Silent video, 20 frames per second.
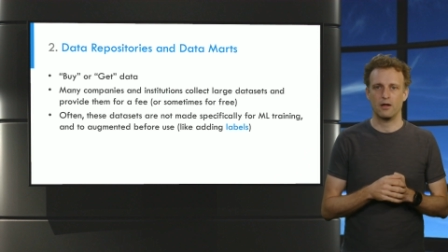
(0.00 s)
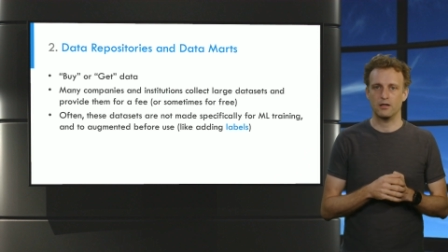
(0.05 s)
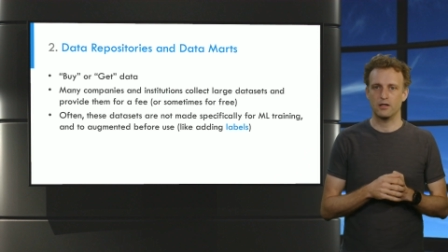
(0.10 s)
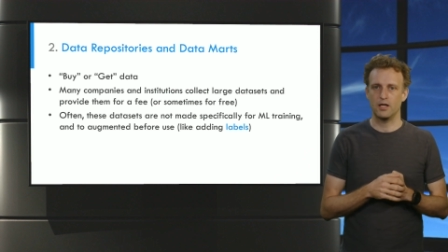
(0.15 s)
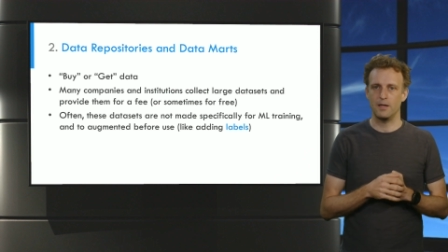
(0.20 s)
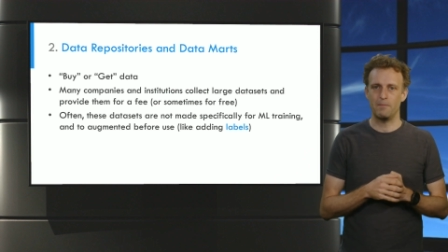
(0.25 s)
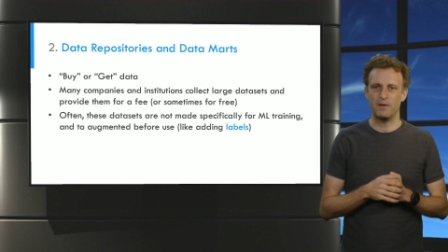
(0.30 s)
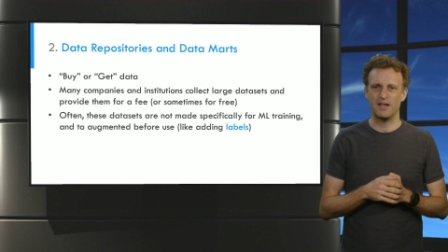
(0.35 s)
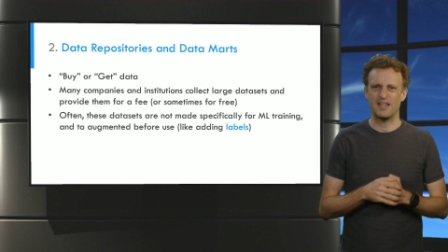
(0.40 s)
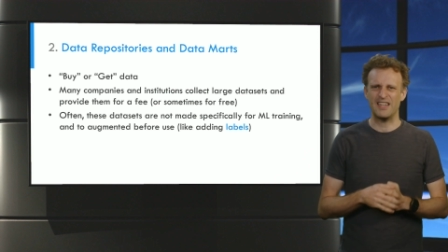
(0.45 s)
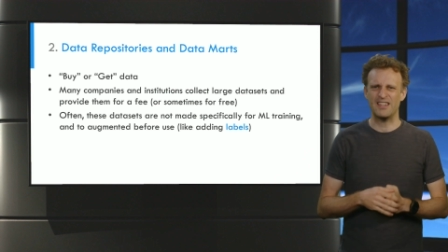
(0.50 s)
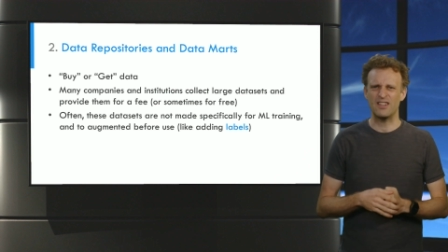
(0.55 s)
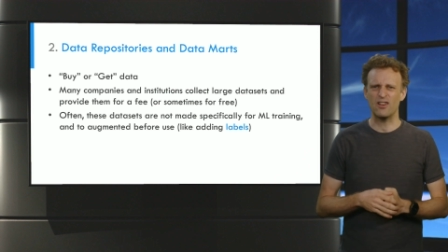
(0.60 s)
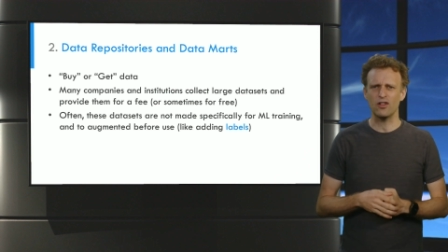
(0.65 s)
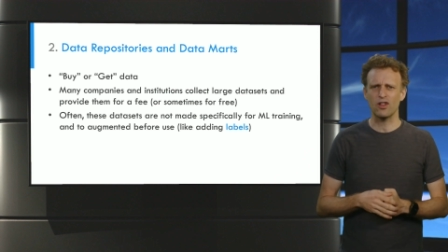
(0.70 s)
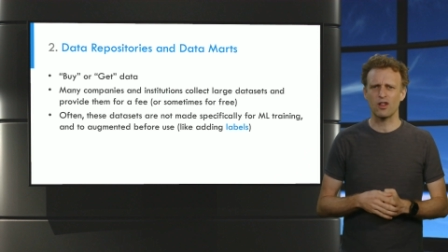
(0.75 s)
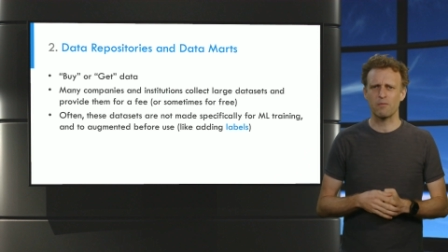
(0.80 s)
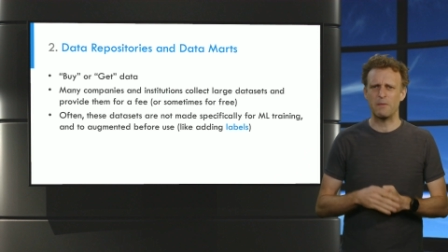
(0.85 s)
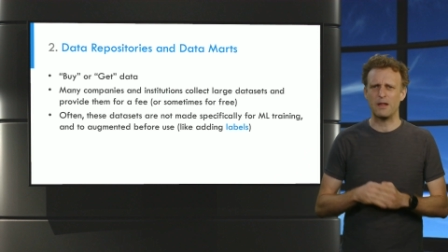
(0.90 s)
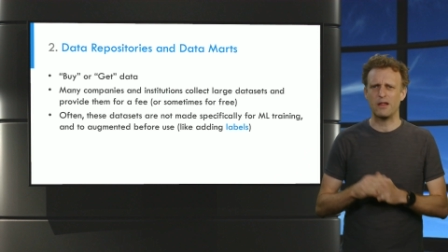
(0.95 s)
are typically
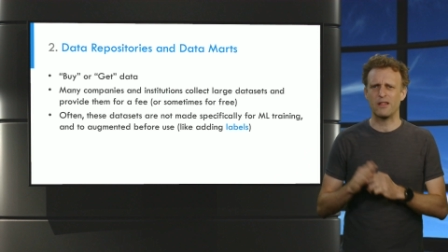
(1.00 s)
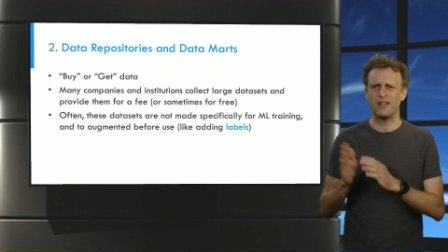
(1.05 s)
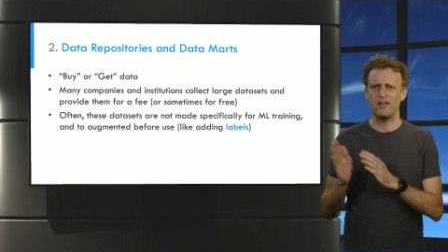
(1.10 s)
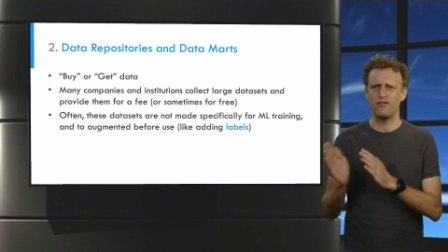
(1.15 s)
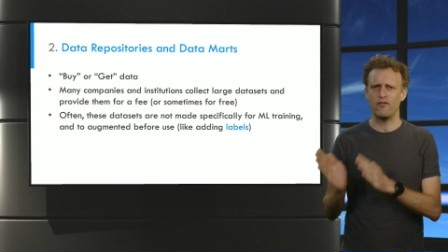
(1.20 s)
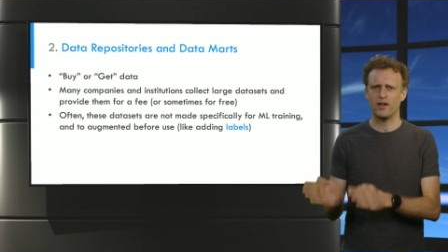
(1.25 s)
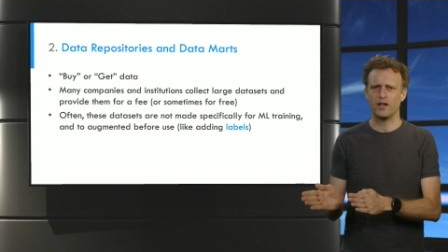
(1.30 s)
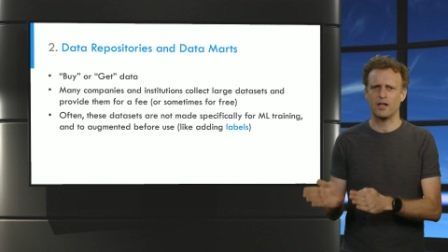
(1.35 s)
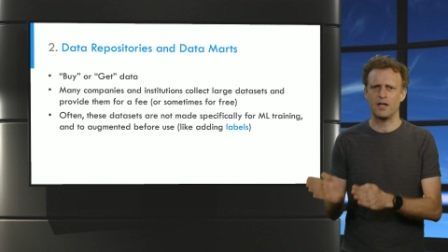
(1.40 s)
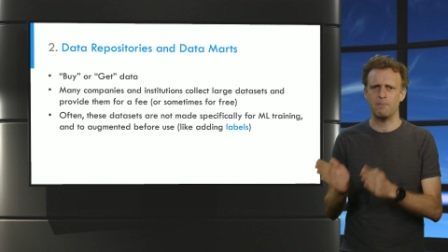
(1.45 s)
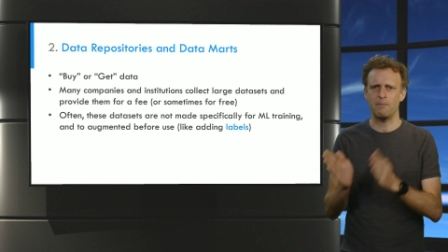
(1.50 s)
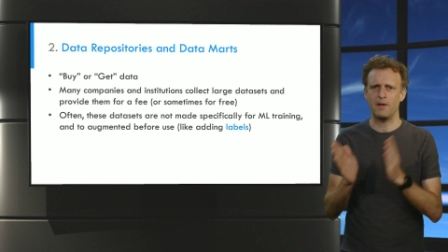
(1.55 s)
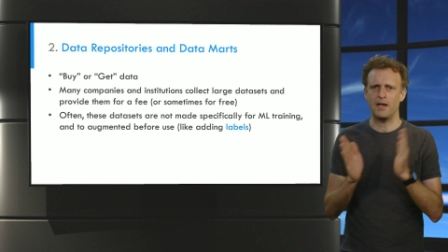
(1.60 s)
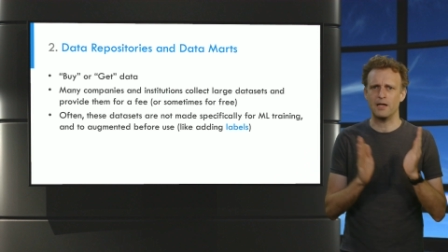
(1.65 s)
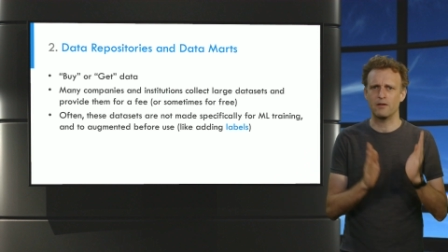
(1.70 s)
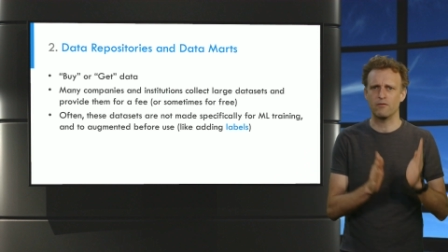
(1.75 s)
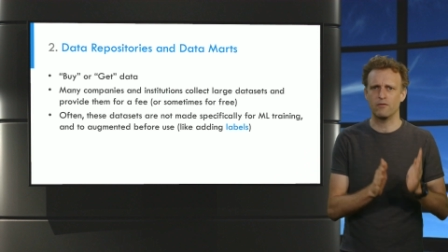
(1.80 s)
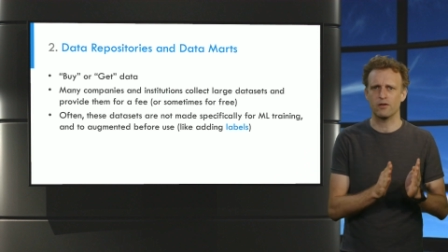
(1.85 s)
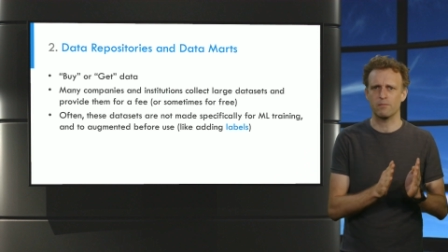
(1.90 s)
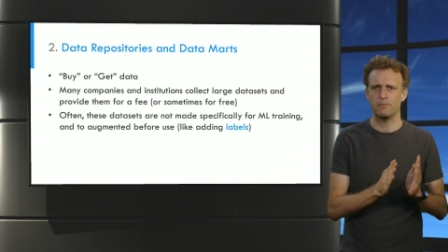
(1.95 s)
not specifically
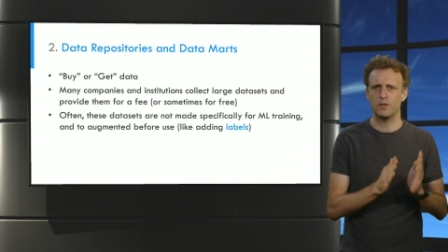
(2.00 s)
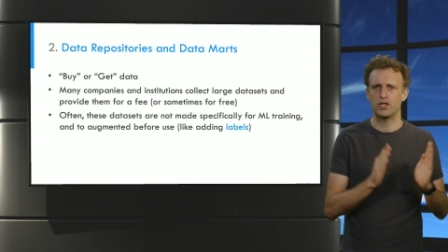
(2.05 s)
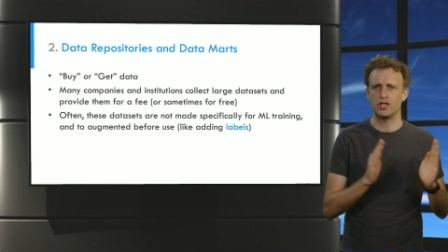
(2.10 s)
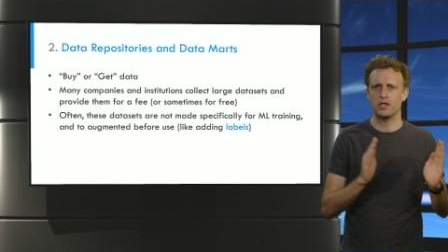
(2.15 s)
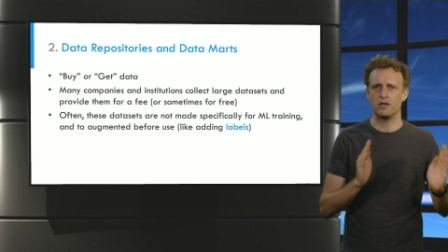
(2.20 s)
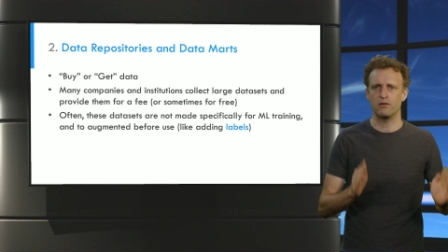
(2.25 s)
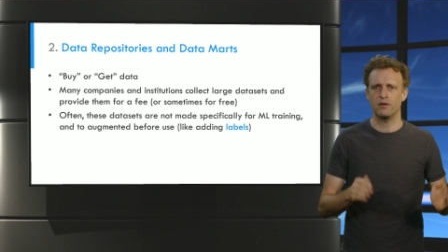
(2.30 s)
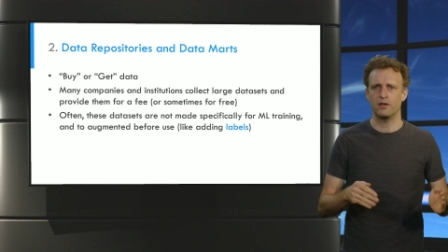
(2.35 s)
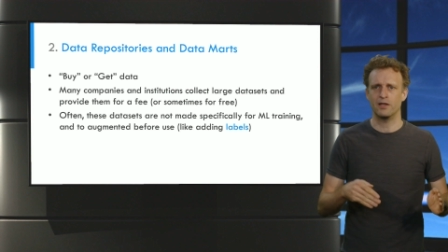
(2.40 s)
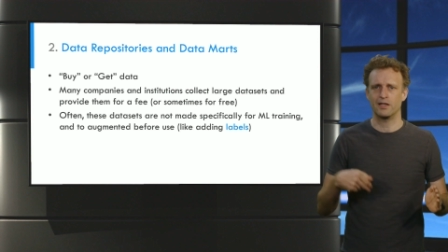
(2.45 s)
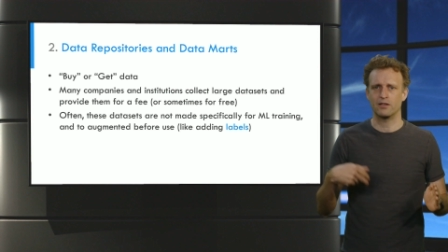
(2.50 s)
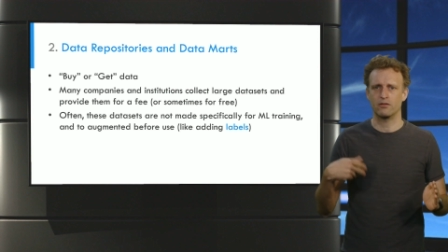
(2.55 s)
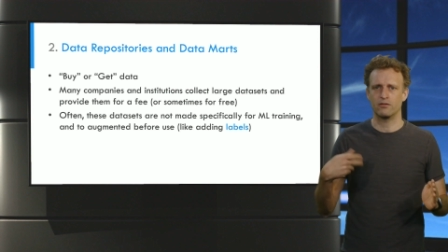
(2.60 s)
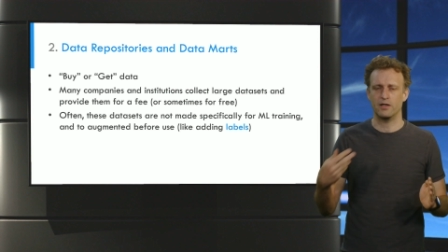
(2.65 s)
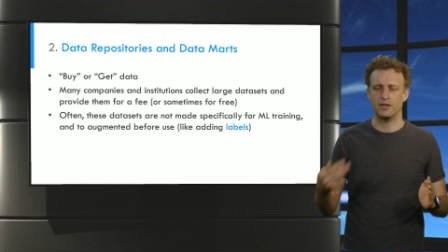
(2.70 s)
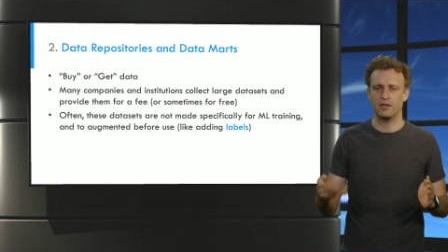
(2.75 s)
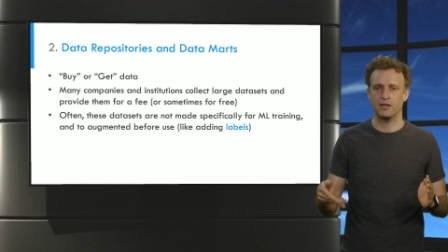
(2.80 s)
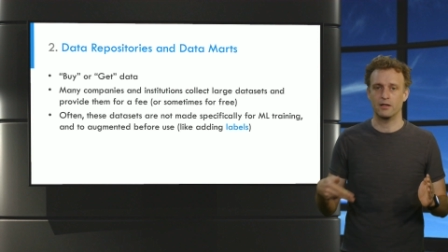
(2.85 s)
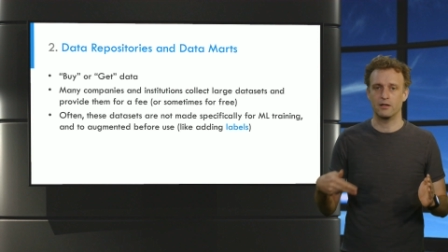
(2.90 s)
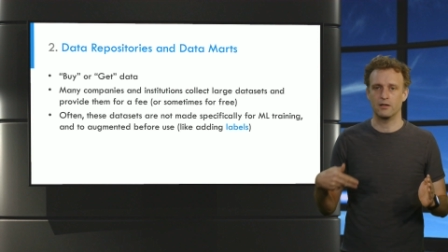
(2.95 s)
made with machine learning
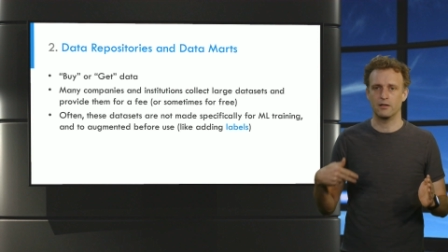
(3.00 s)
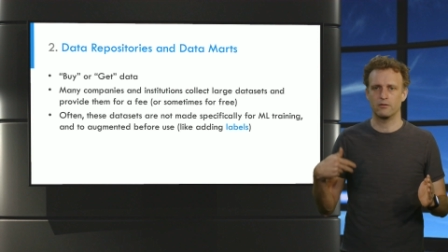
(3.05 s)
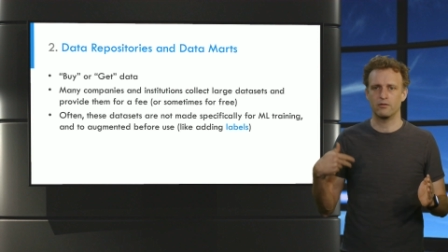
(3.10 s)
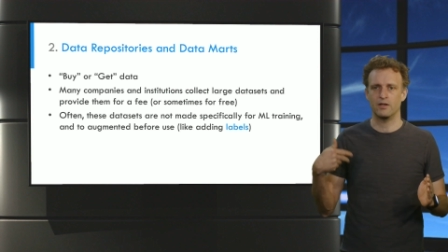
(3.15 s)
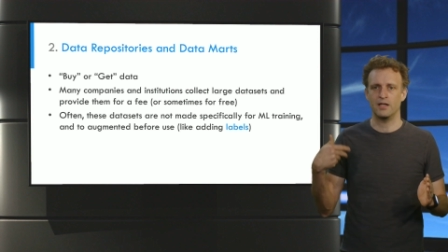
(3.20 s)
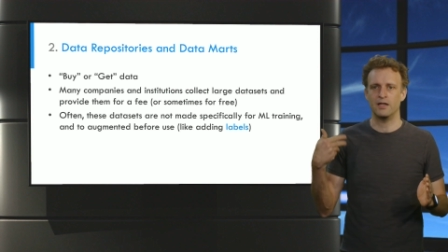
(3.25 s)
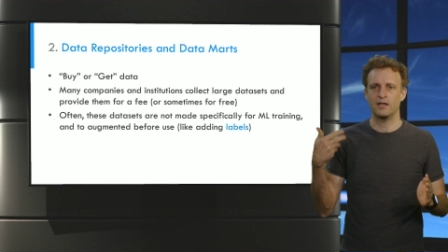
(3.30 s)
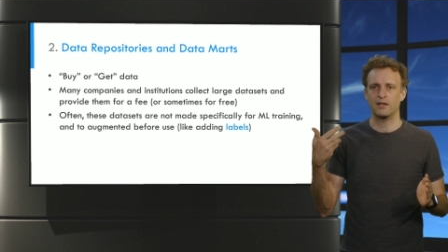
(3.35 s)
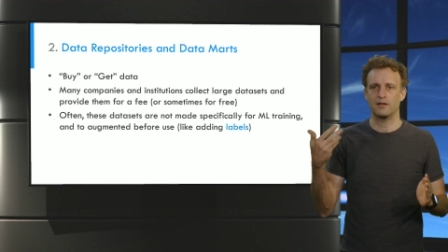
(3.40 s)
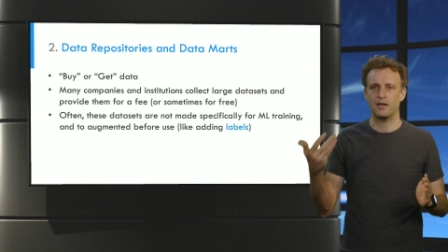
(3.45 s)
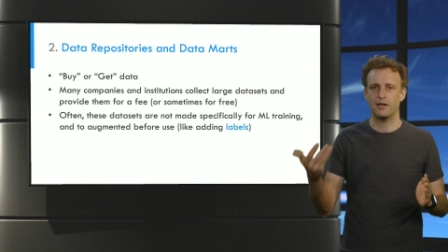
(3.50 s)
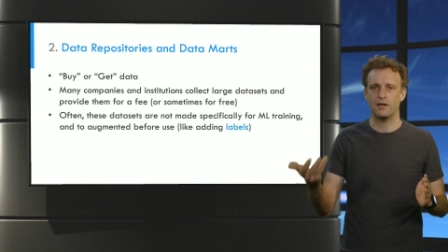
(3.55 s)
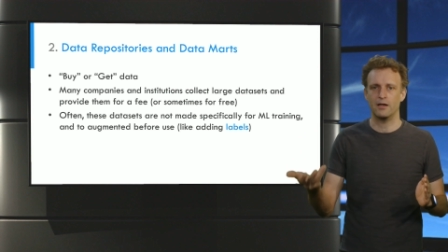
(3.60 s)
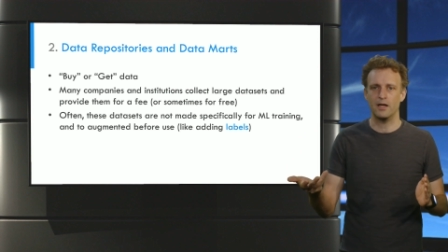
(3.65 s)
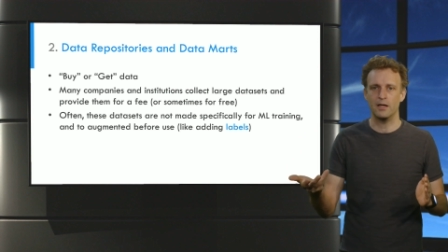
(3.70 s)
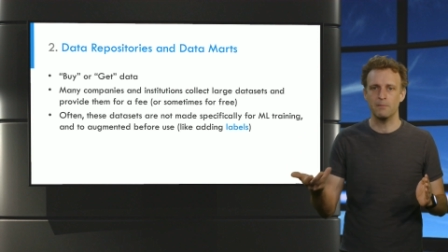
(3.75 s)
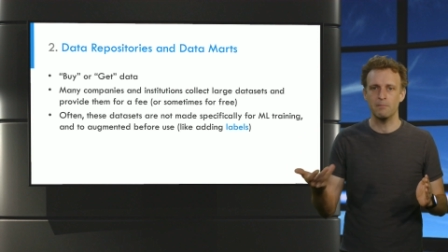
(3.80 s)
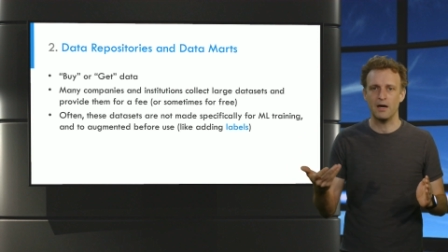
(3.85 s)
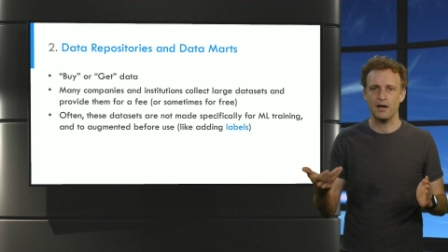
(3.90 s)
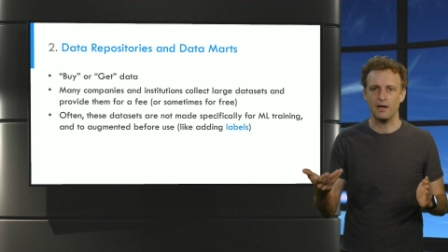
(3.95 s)
training data
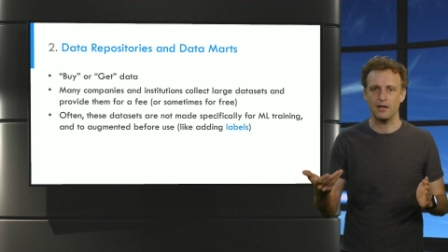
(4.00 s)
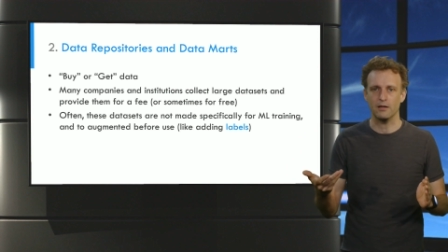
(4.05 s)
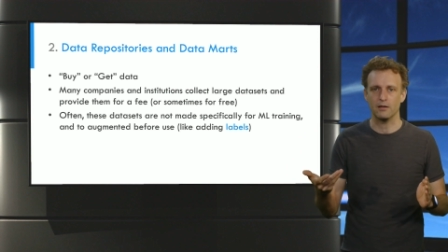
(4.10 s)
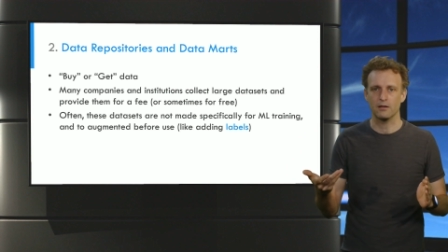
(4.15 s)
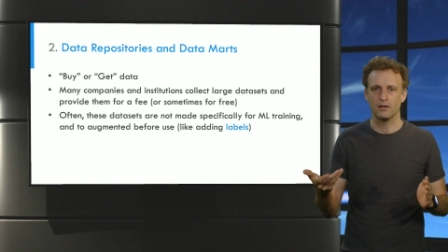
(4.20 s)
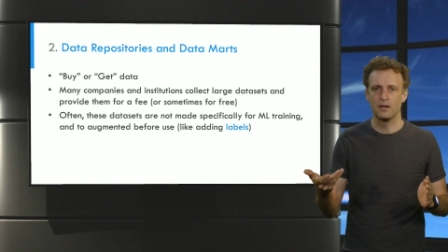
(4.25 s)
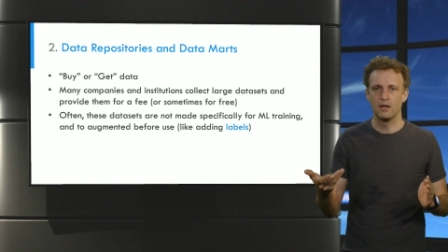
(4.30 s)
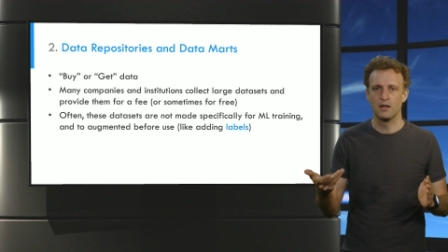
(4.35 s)
in mind.